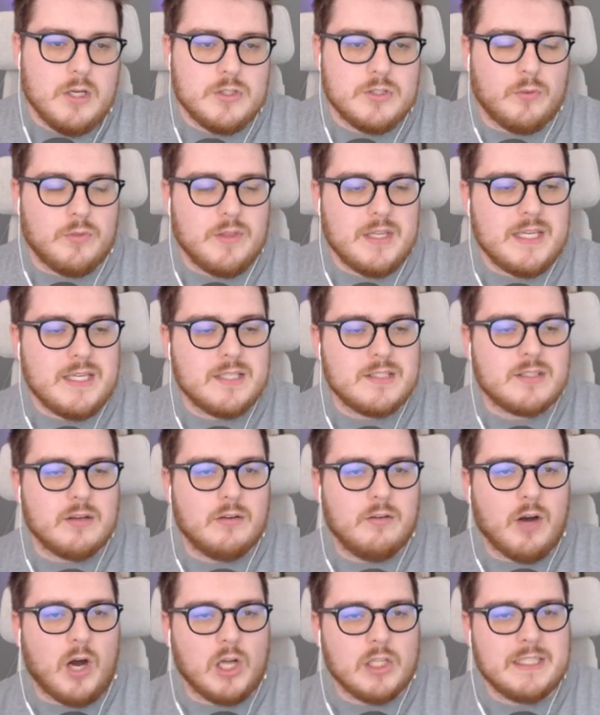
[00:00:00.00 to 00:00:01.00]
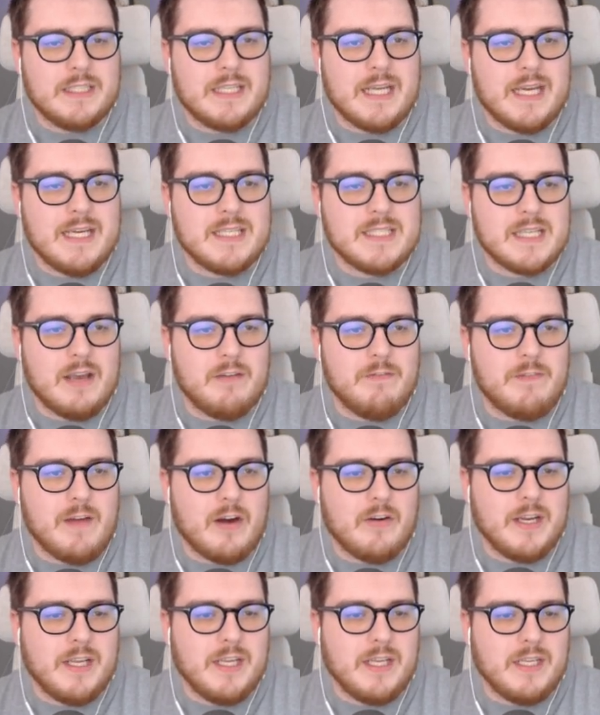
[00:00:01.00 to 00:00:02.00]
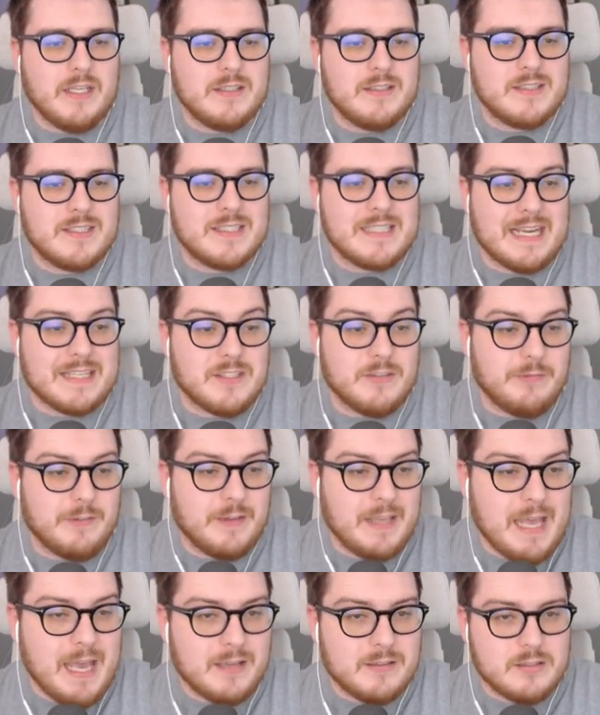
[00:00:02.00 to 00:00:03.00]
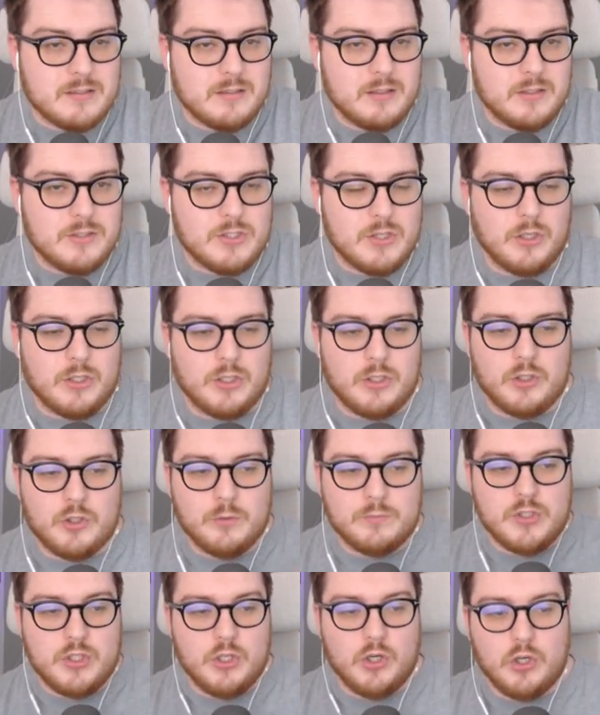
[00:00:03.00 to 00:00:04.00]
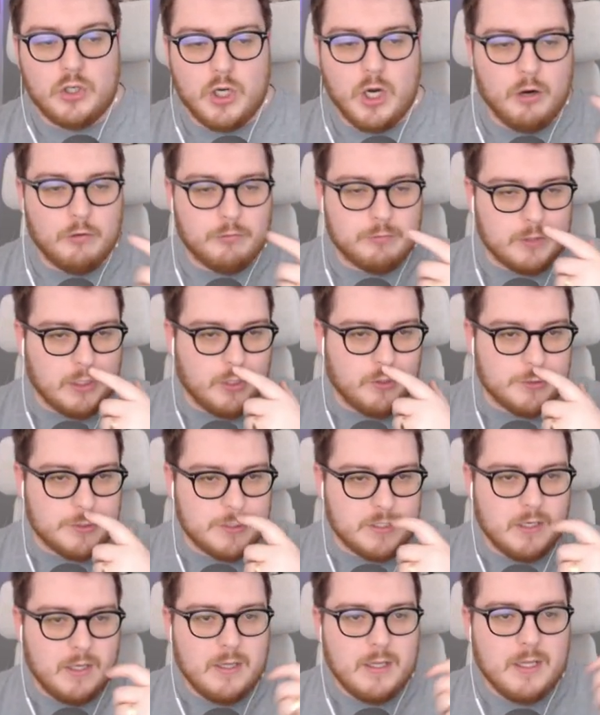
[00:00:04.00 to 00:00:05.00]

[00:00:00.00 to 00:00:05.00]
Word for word: So these holidays are very set and forget. So you can come to your call flows,